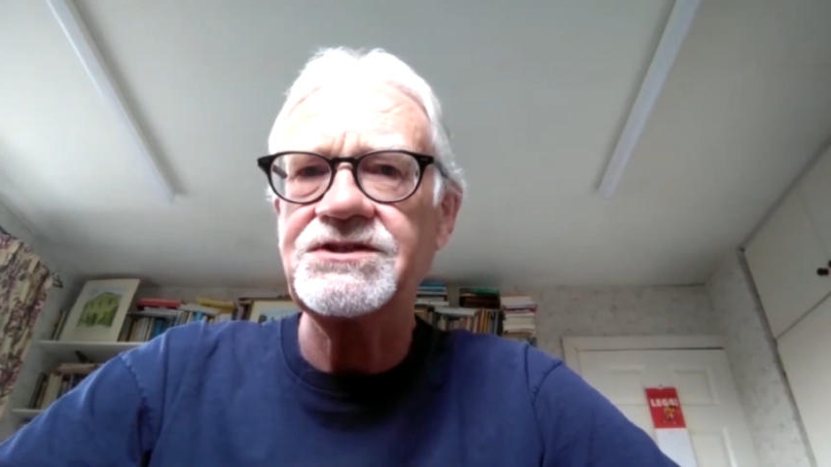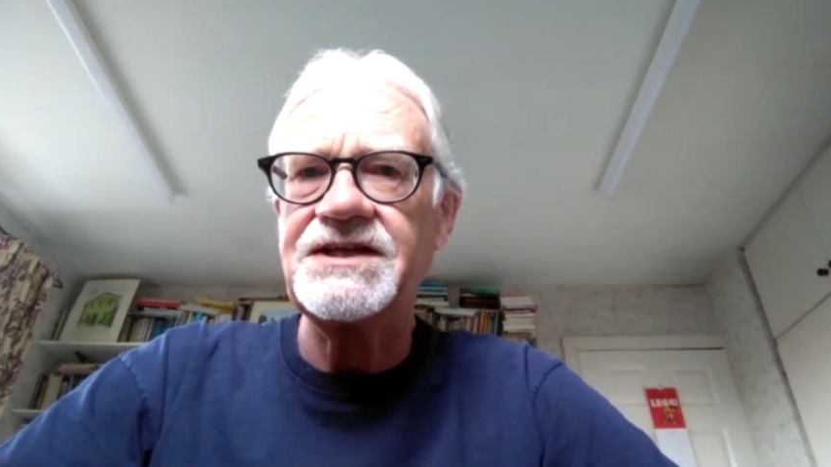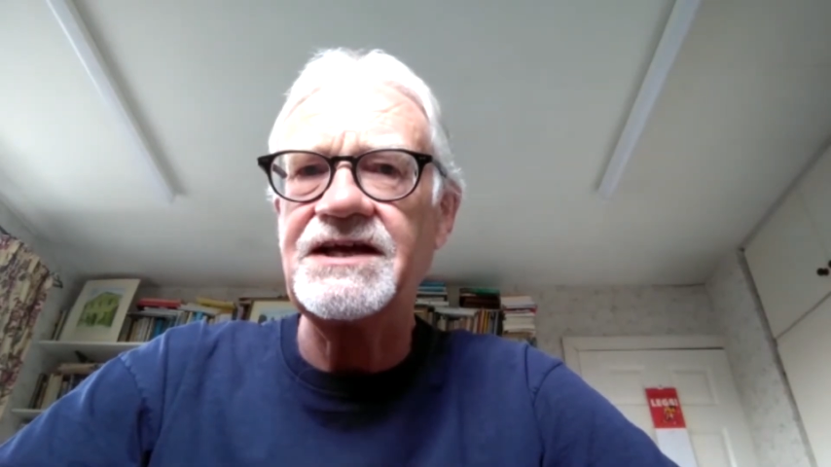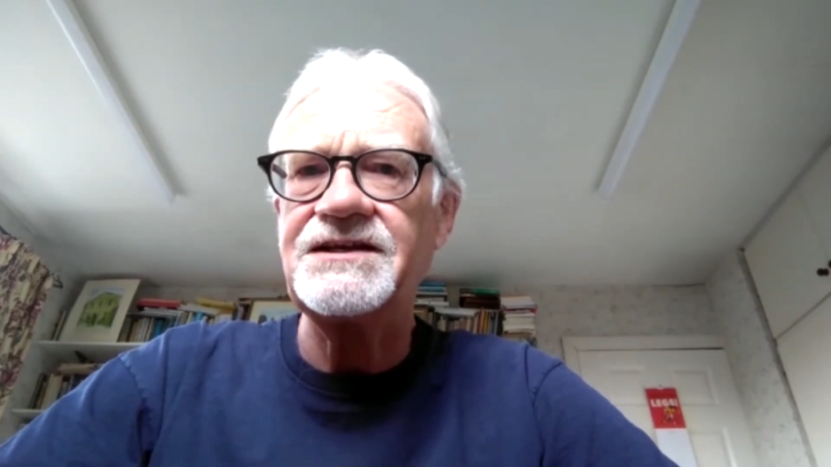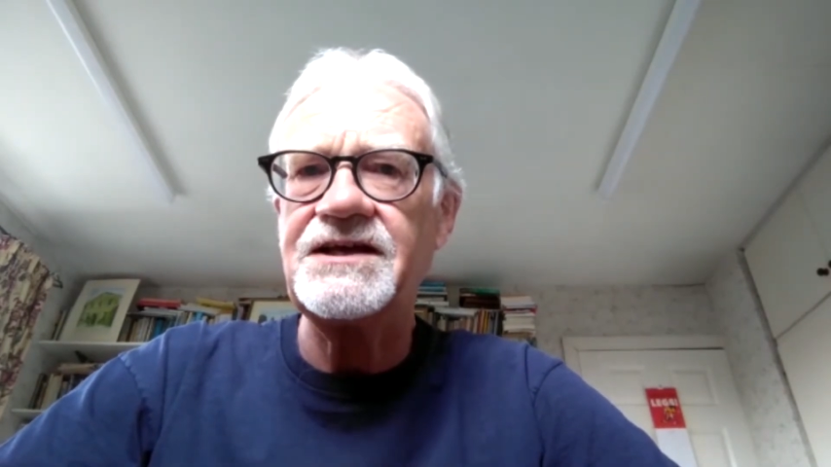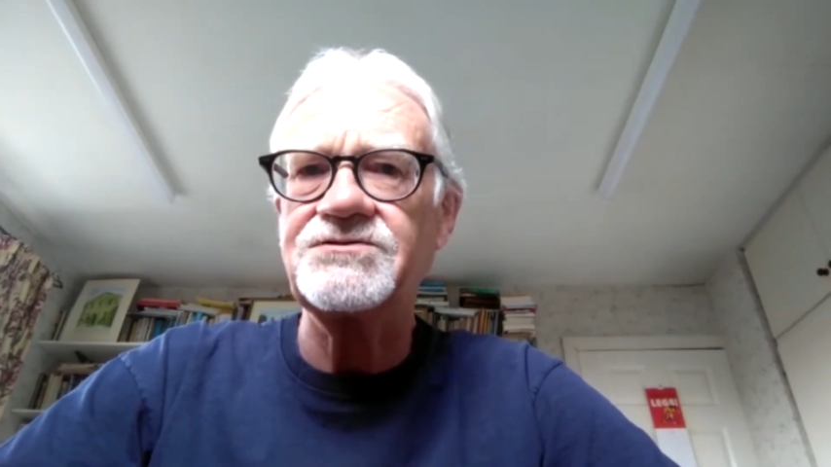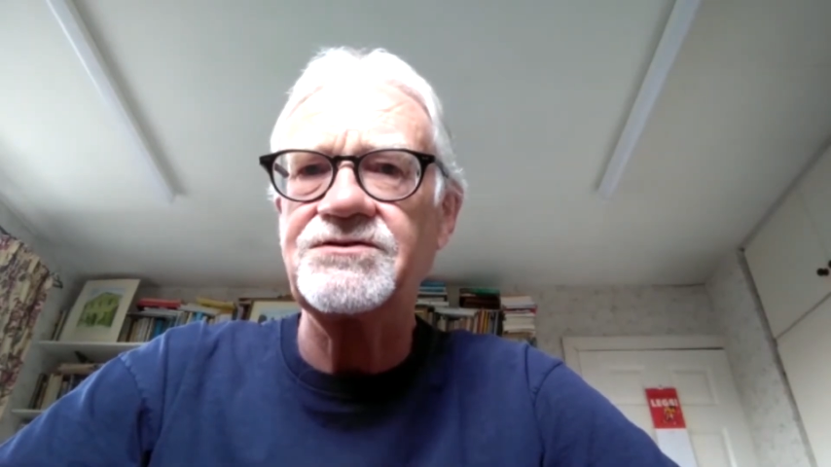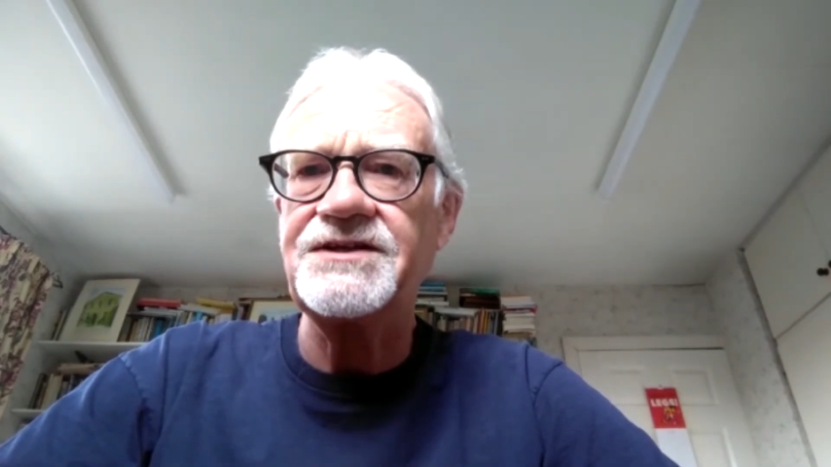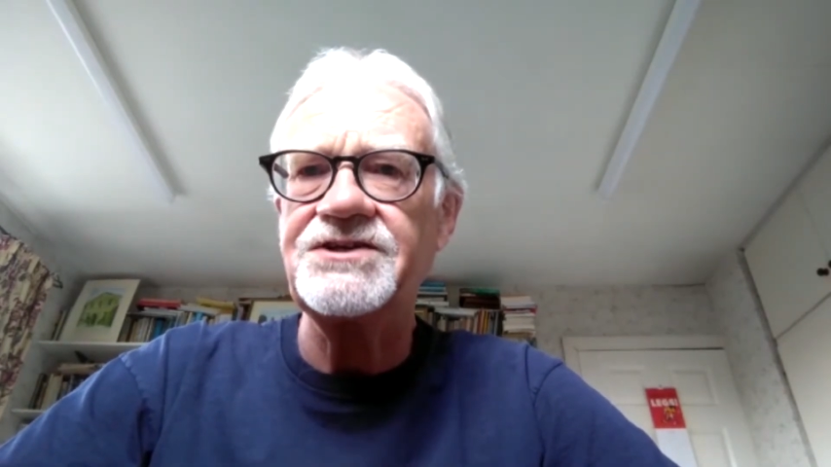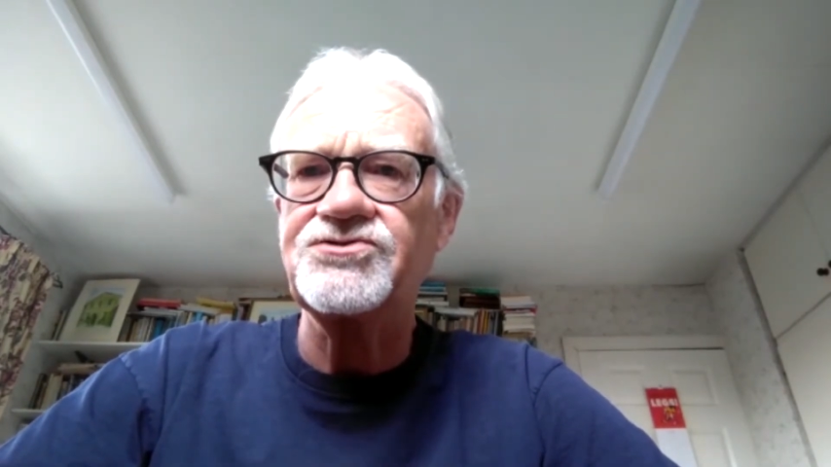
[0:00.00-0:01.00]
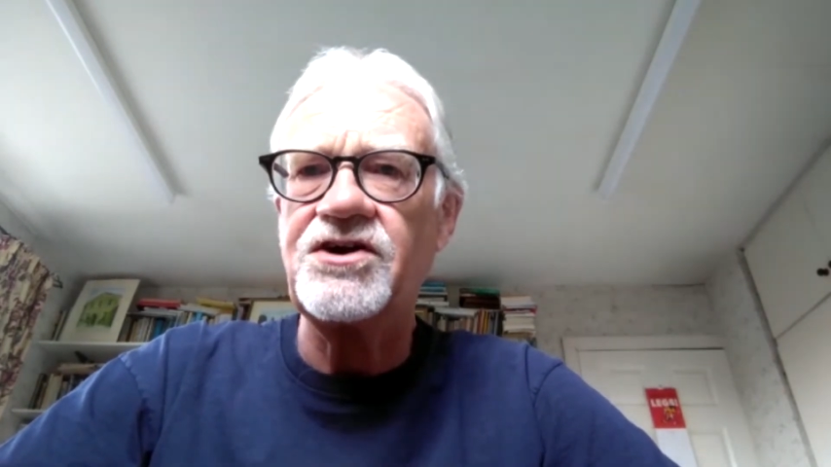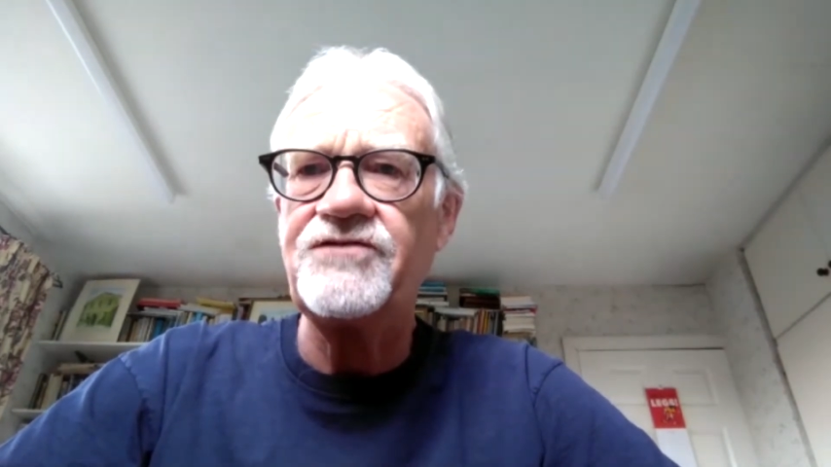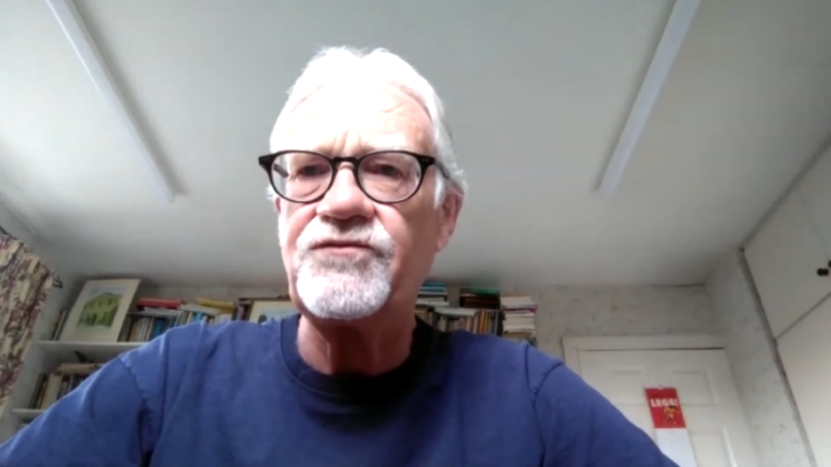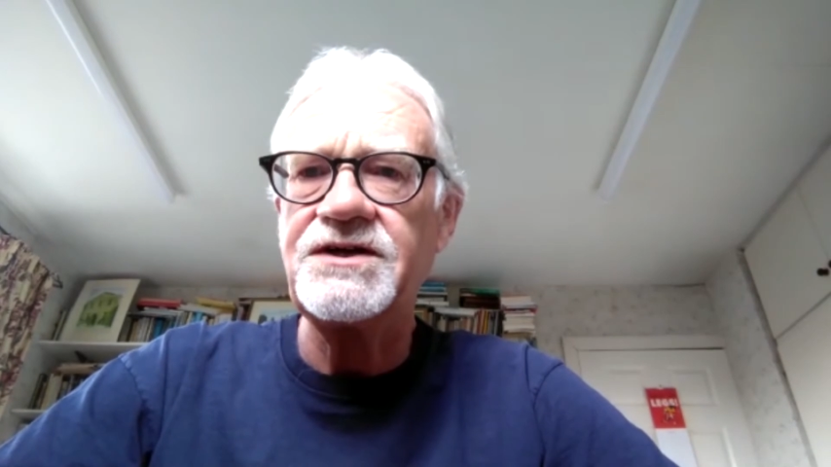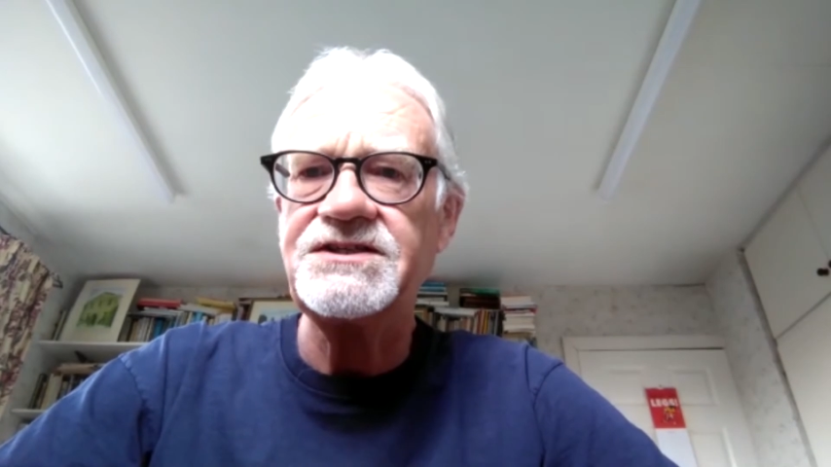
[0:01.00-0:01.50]
stand out on their
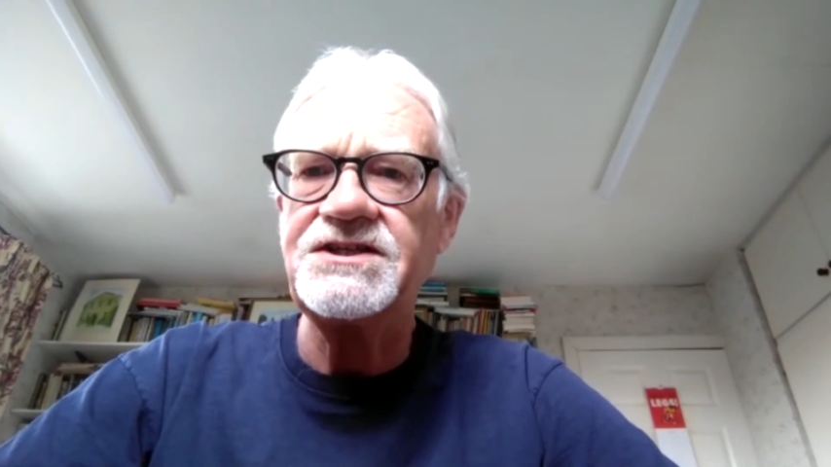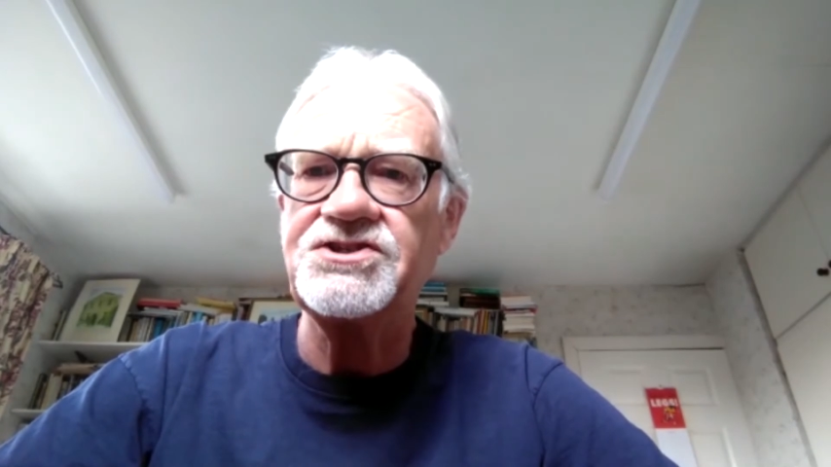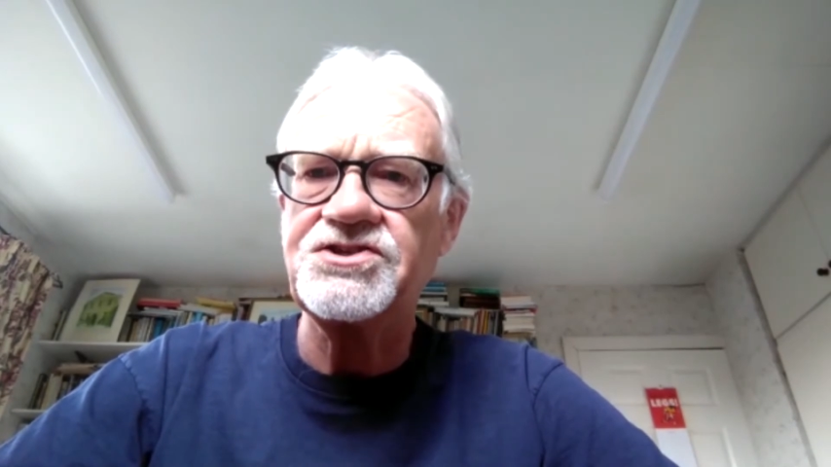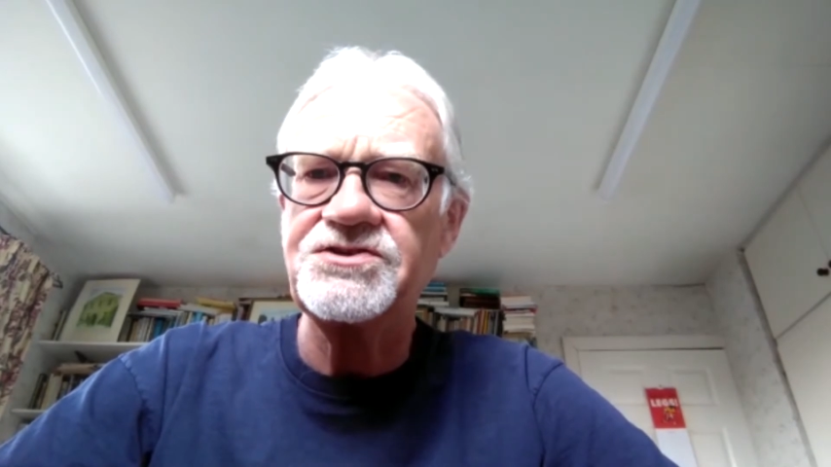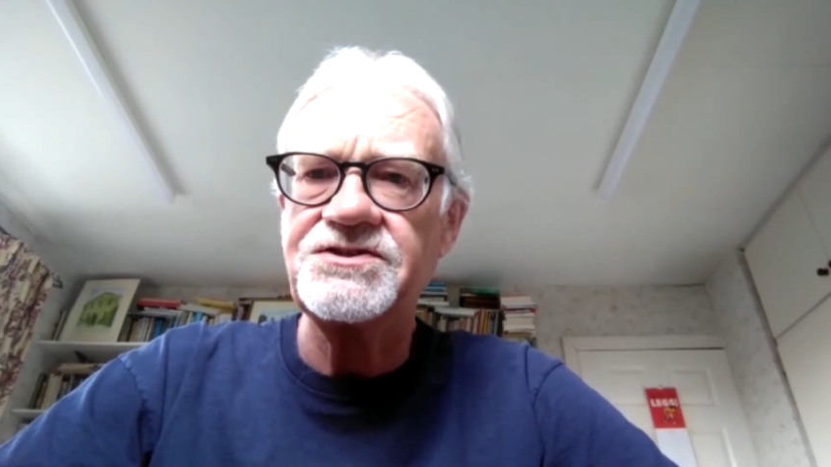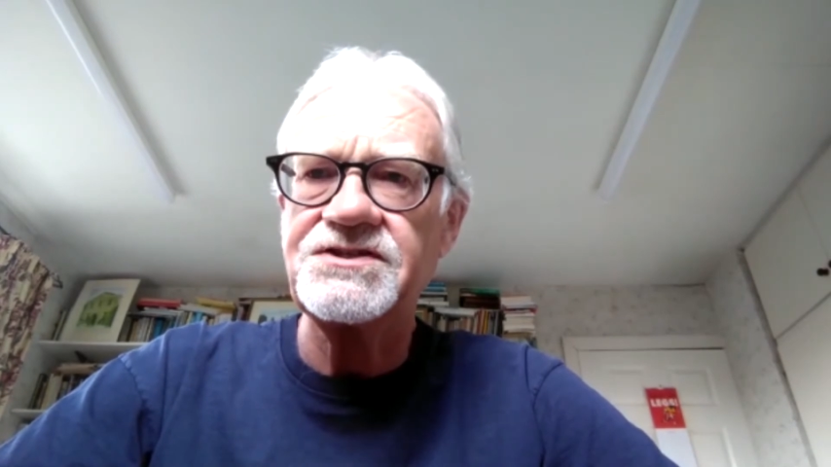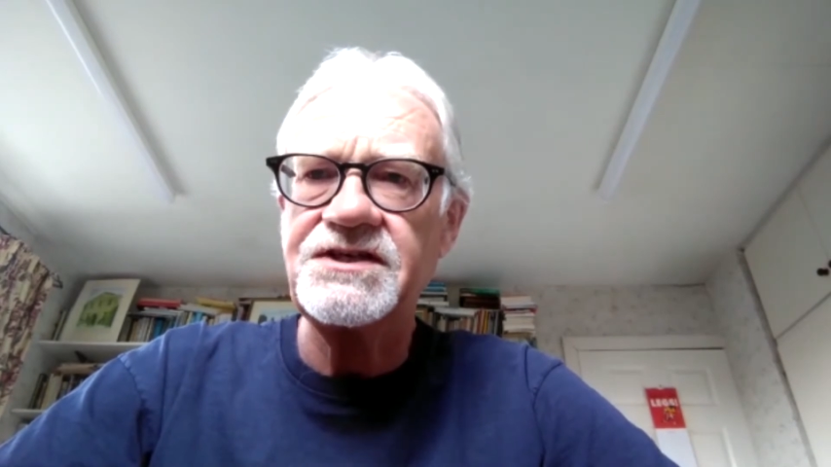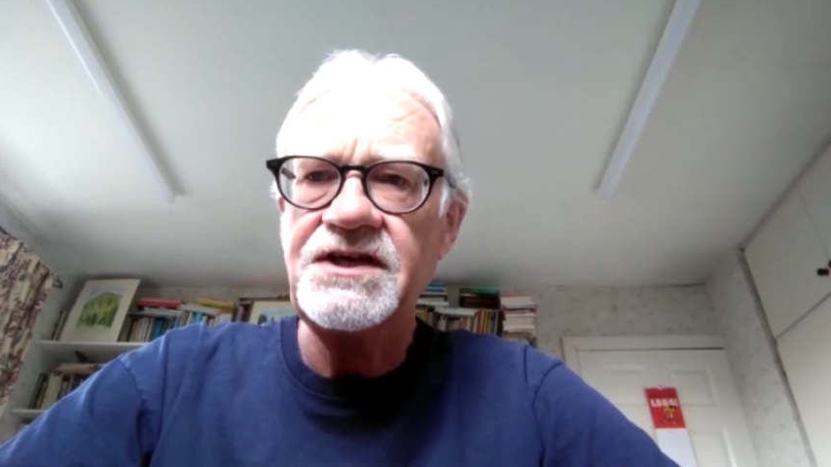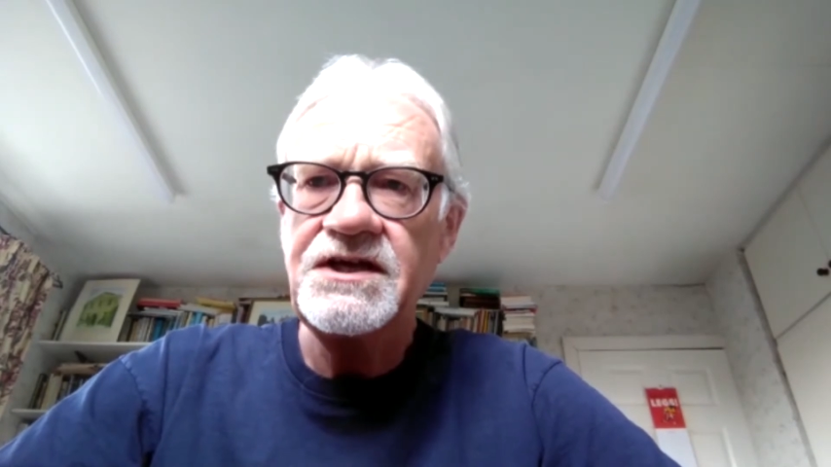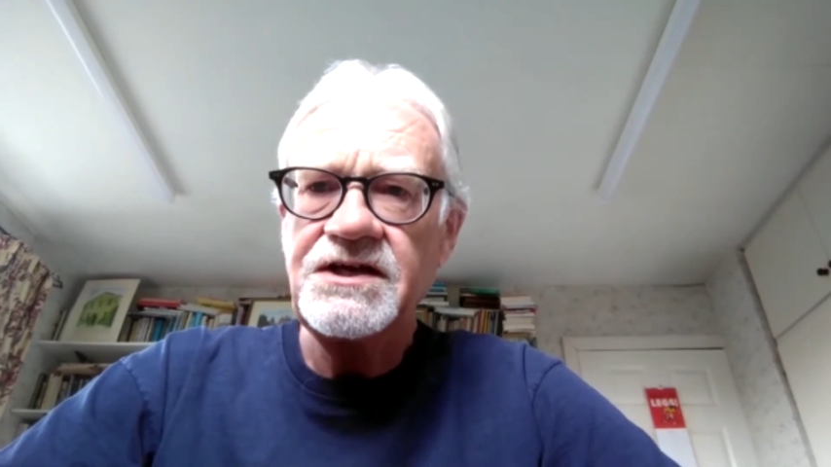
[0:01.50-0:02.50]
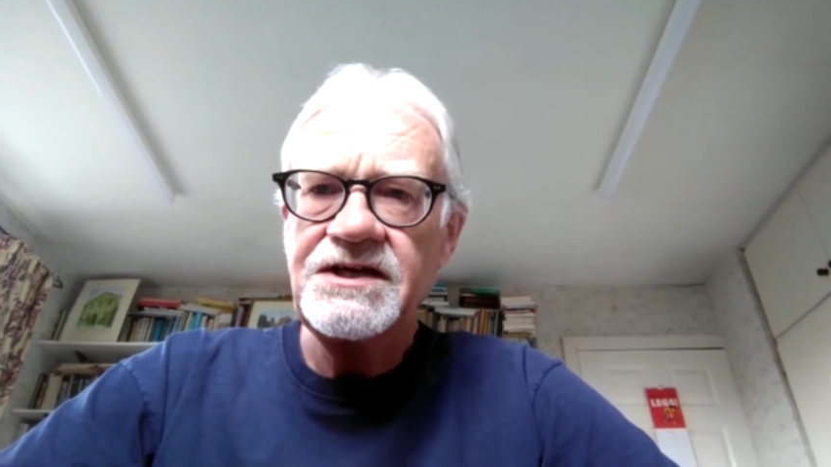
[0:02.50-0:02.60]
driveways each Thursday